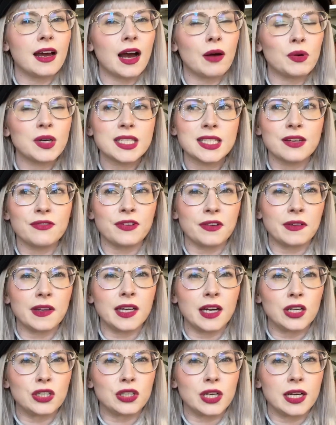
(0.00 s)
I want to say
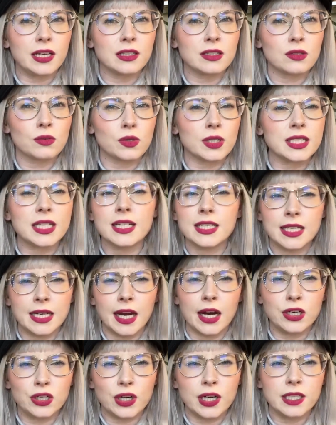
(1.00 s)
1500s or
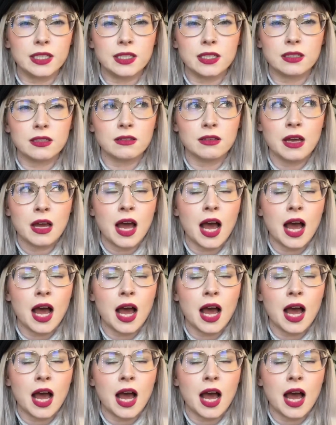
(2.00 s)
1600s.